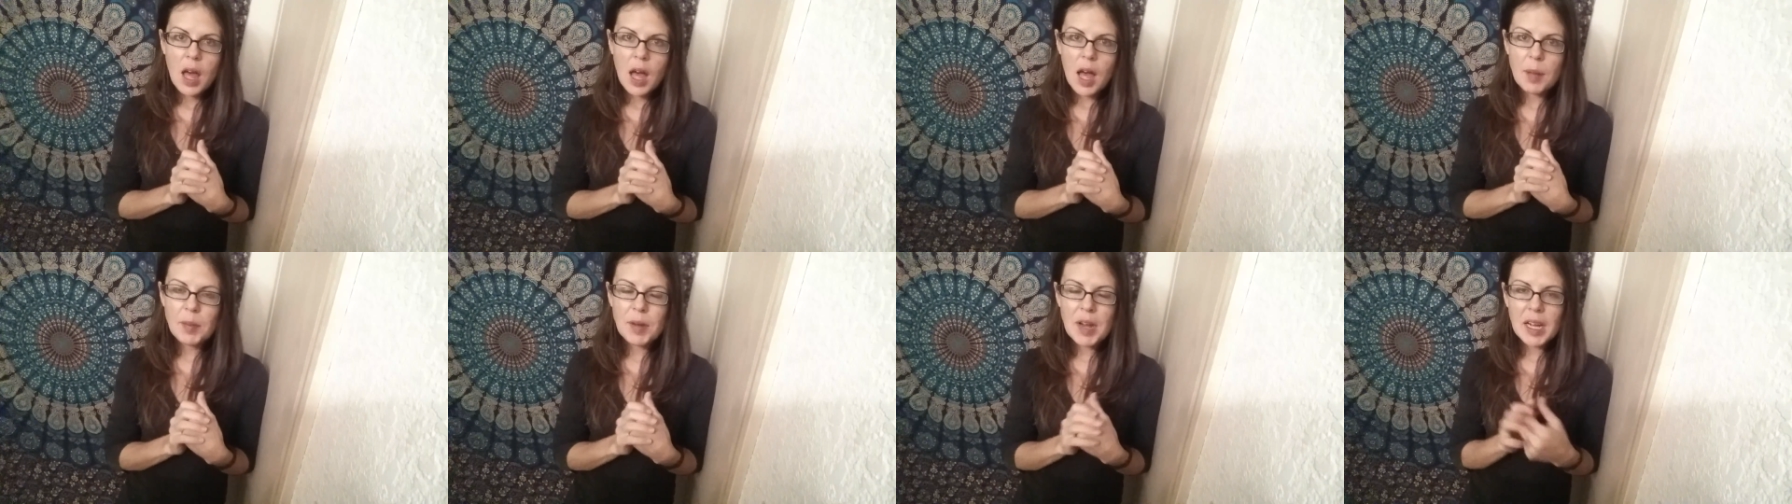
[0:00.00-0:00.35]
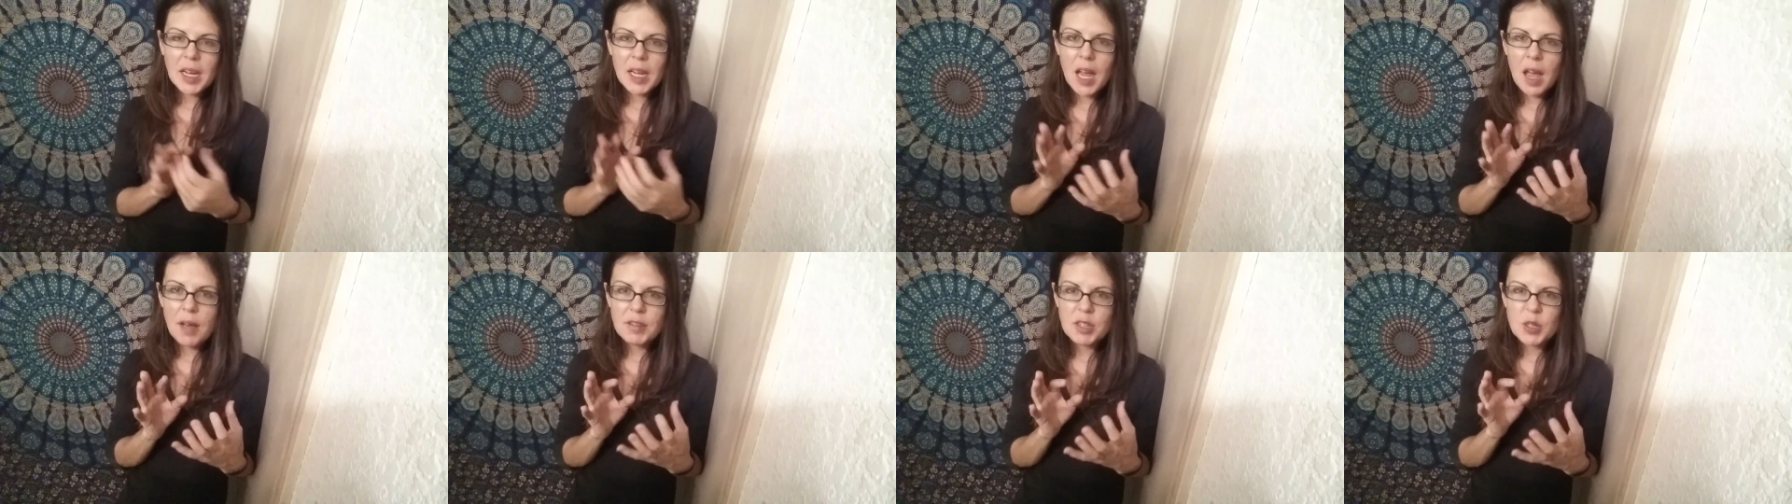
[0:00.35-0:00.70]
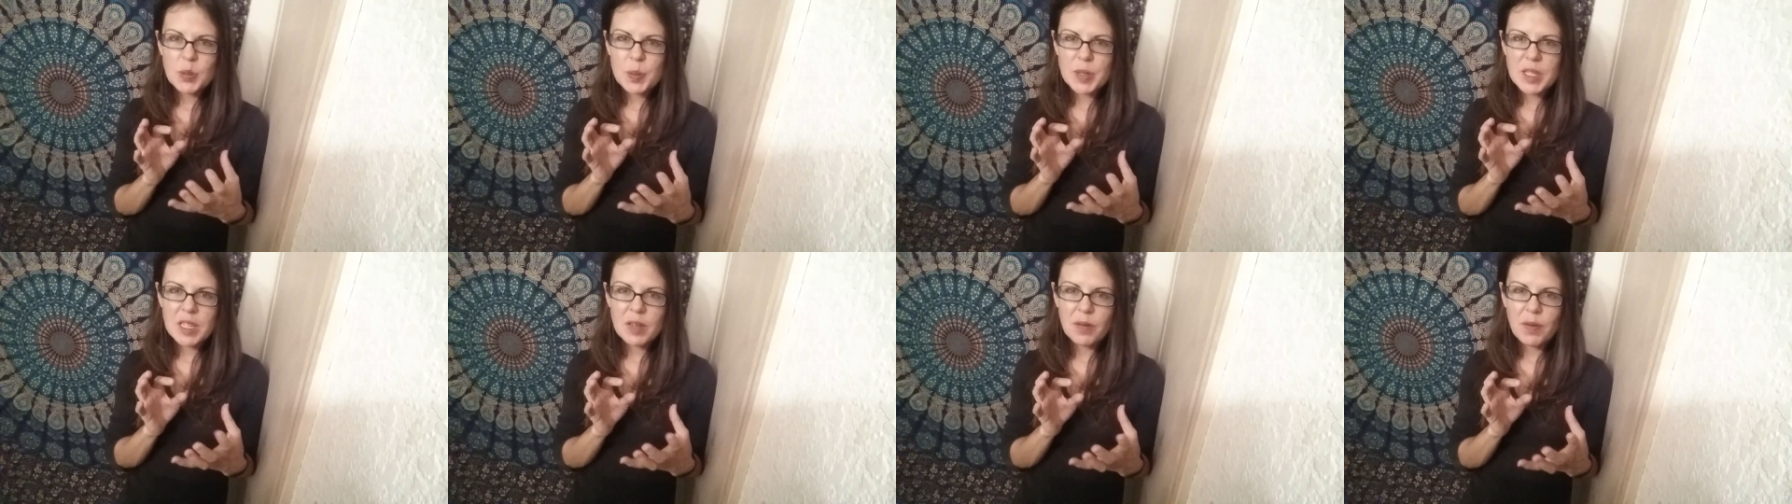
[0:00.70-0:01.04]
I'm not going to have a
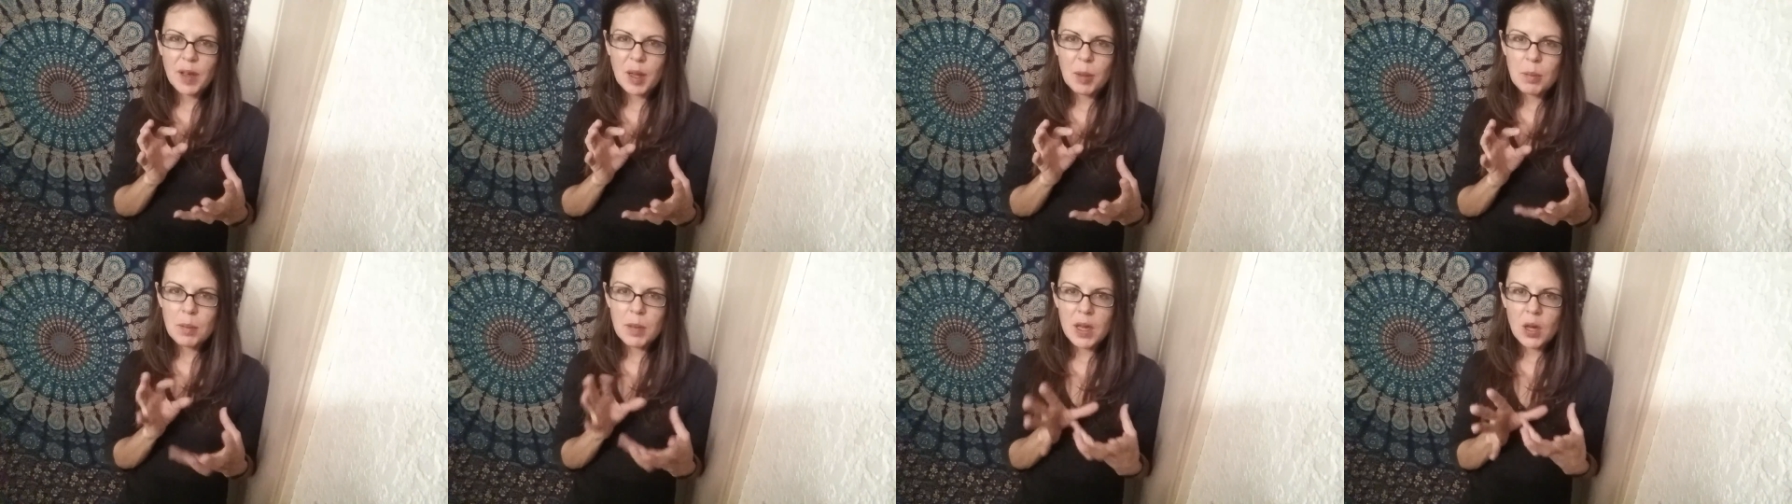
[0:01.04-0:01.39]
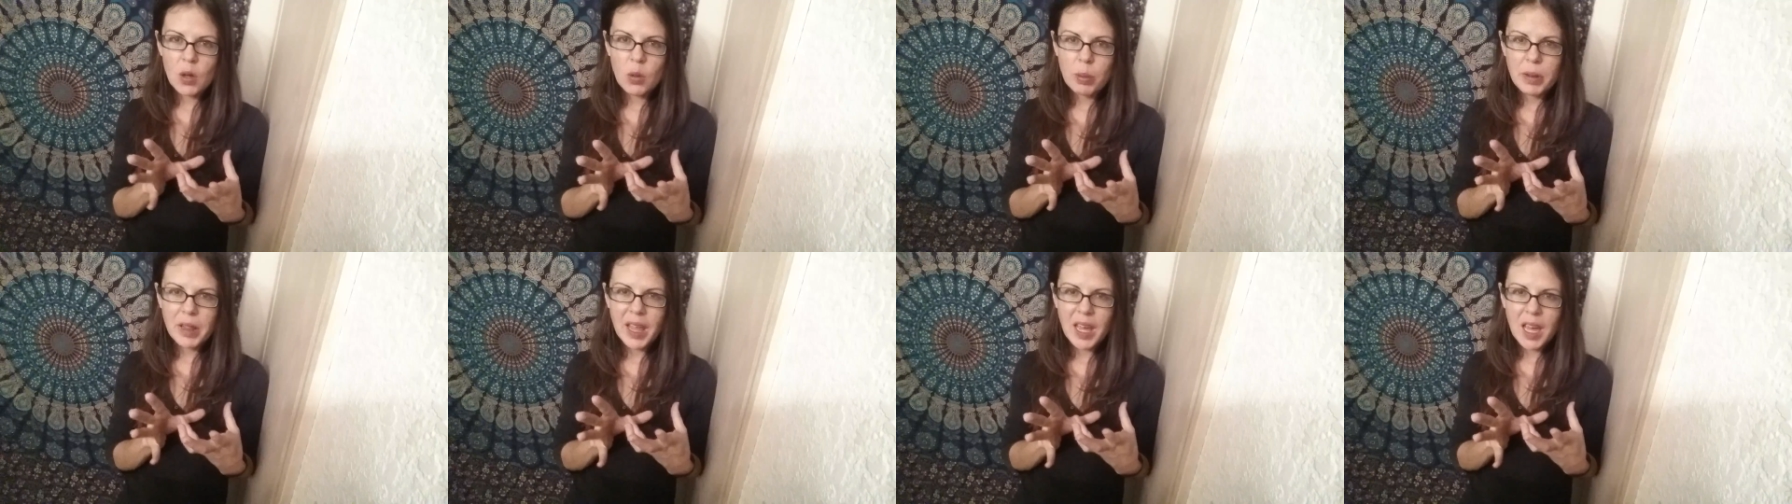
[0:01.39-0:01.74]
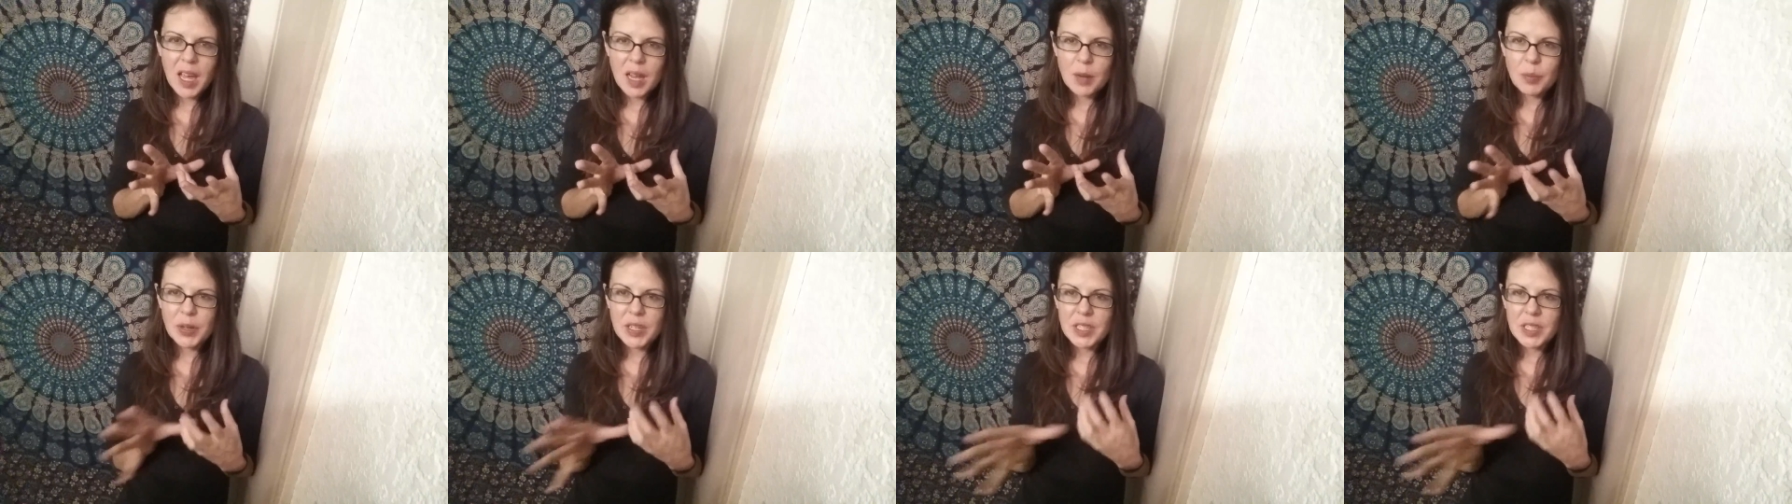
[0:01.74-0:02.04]
specific meal plan